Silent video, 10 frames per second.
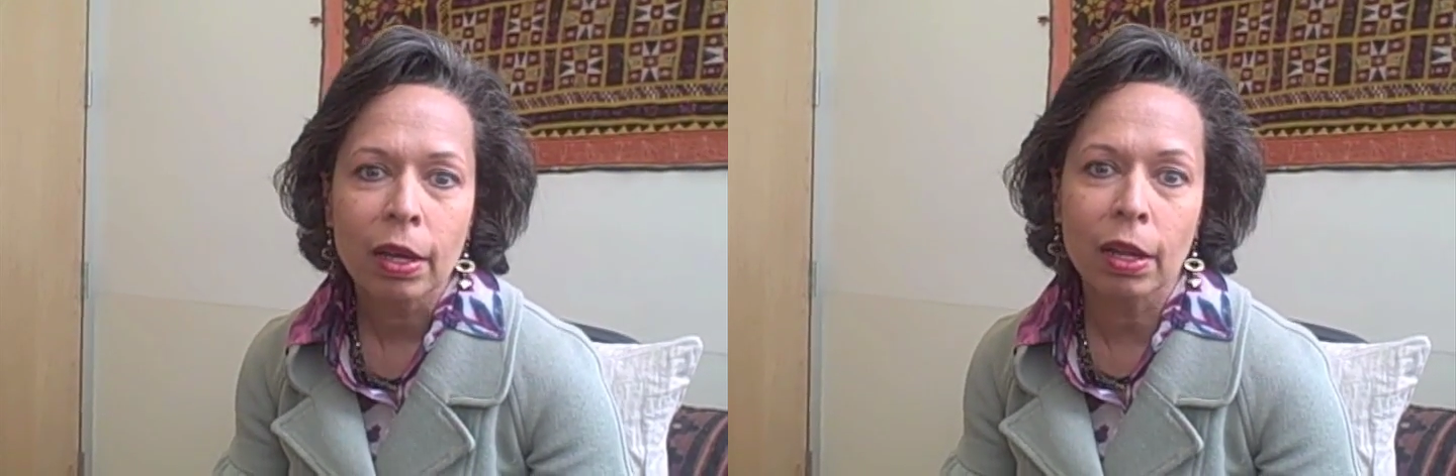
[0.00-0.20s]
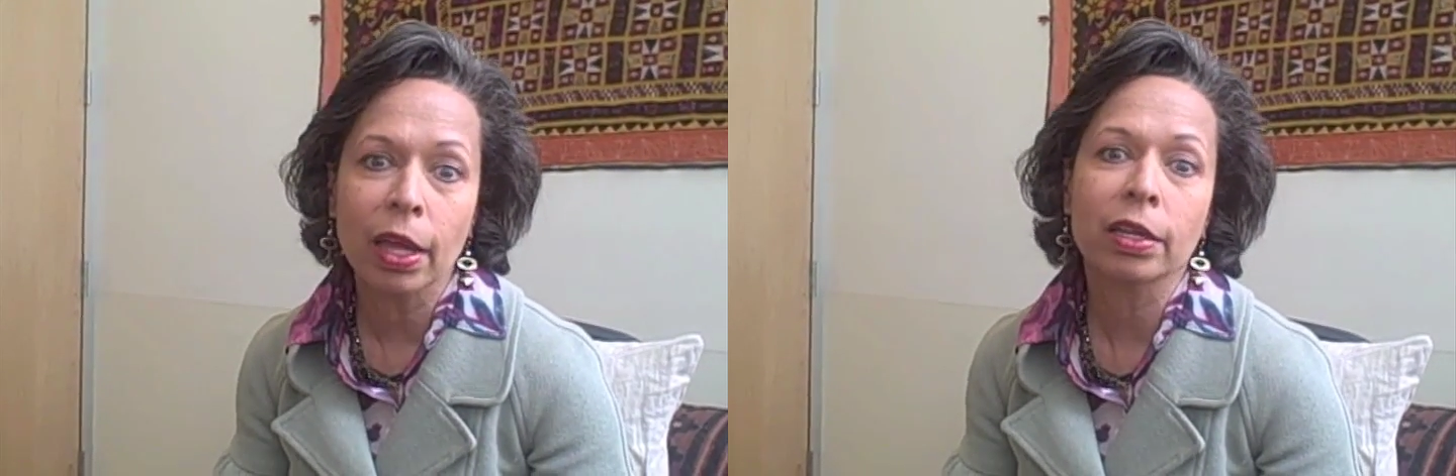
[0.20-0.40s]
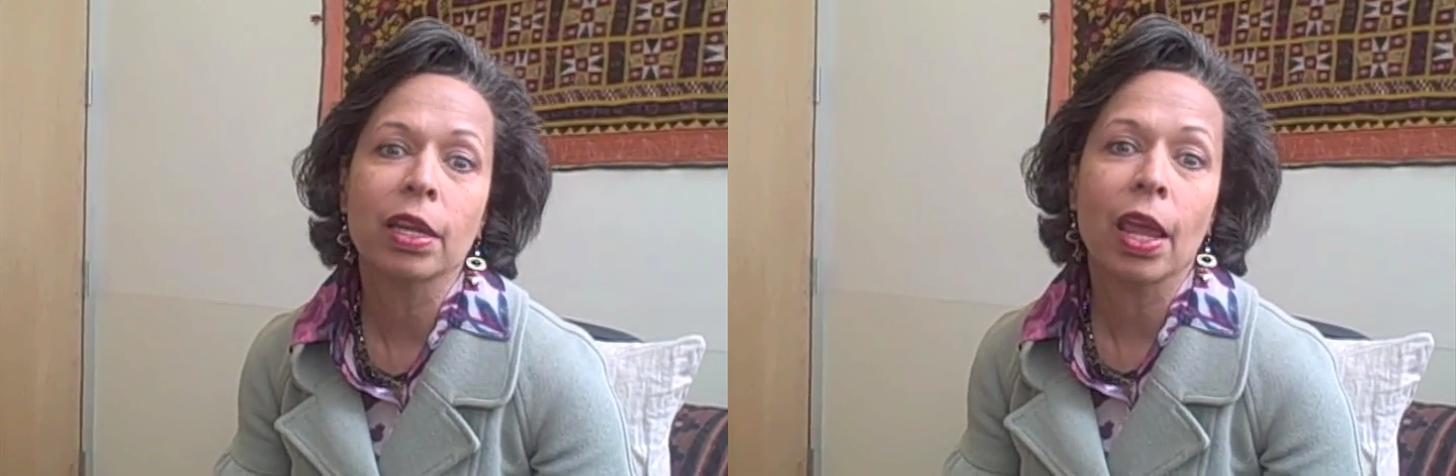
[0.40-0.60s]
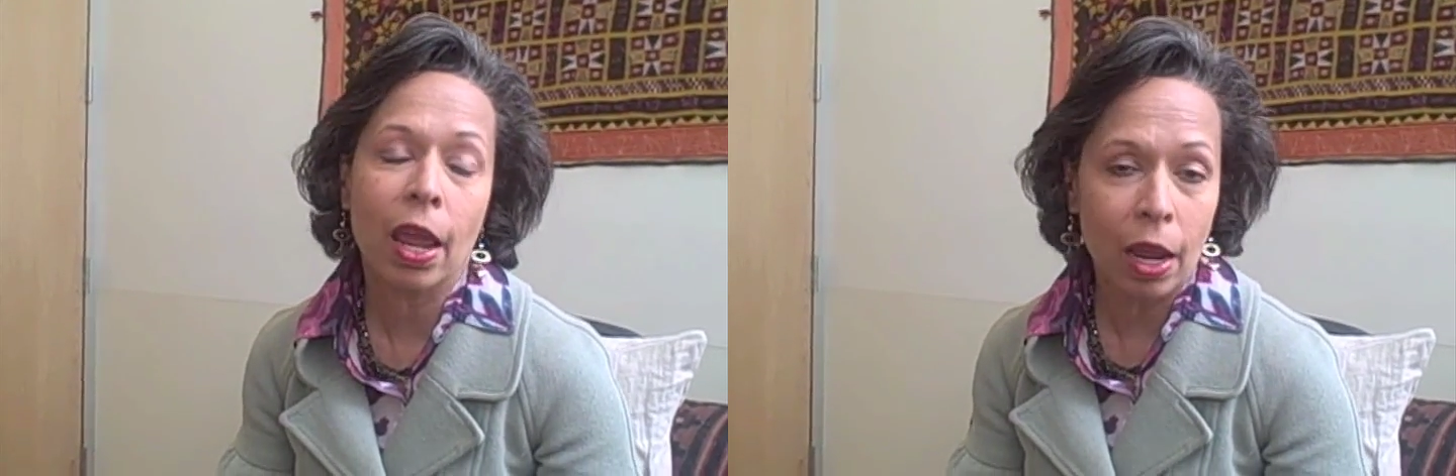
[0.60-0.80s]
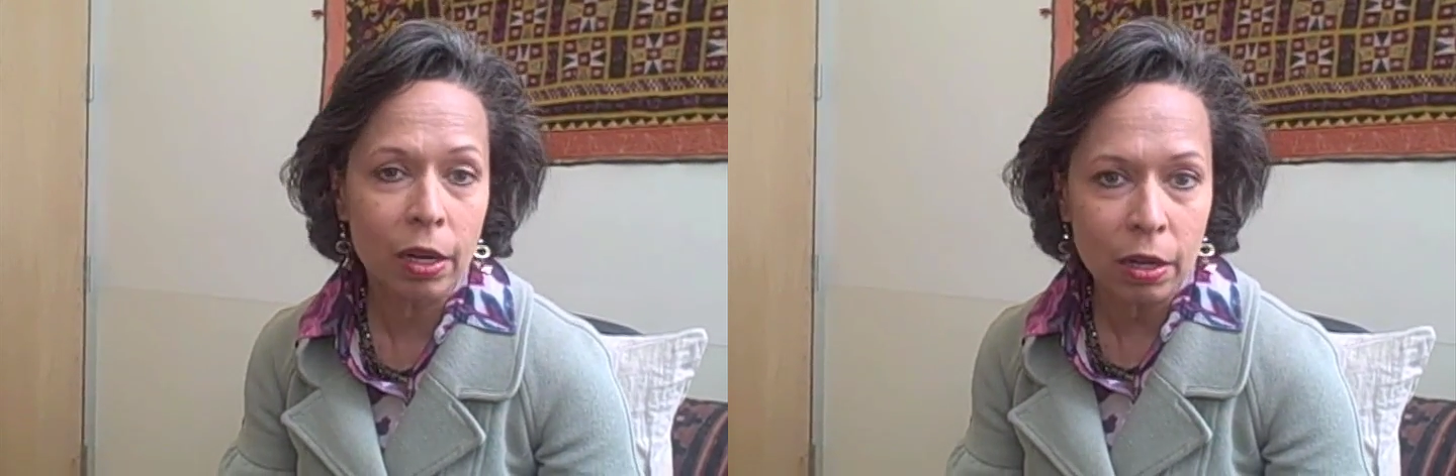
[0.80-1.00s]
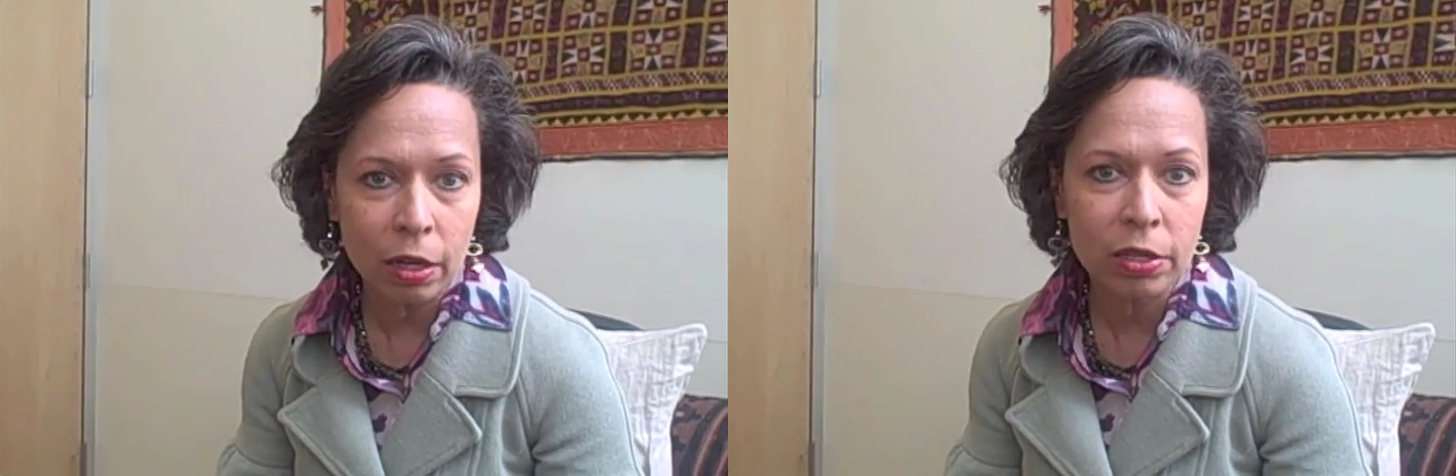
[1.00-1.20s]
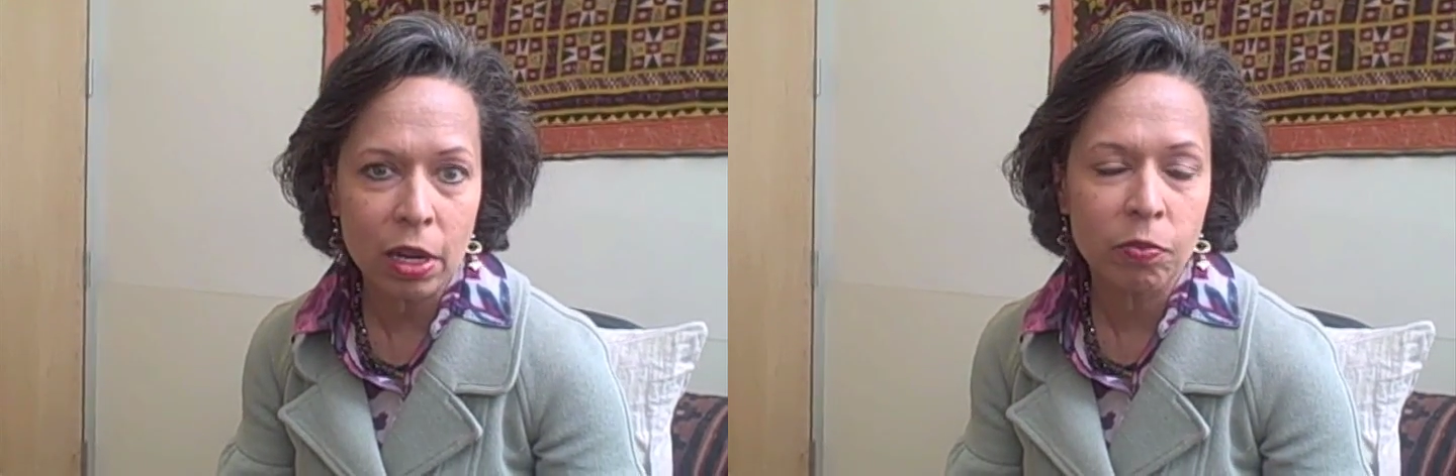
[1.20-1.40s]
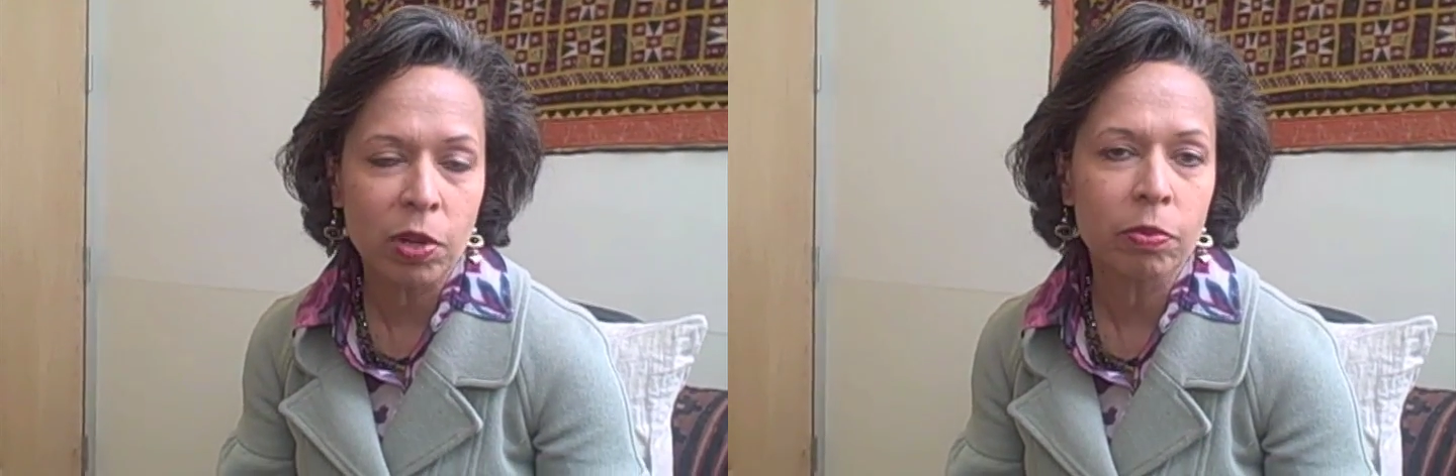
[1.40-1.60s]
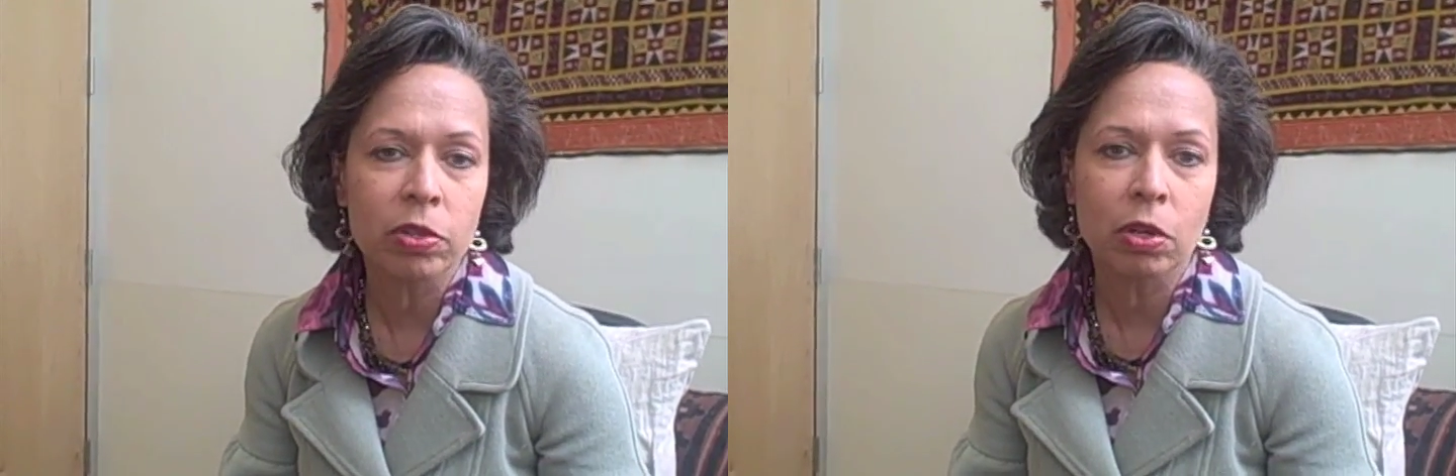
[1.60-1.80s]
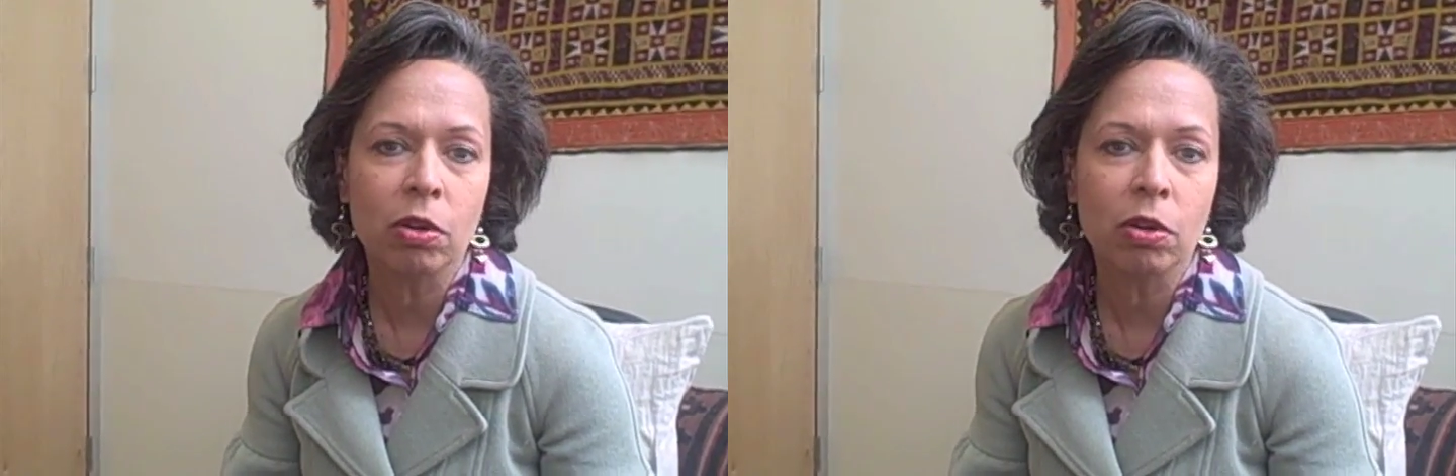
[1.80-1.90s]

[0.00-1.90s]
collecting handguns out of people's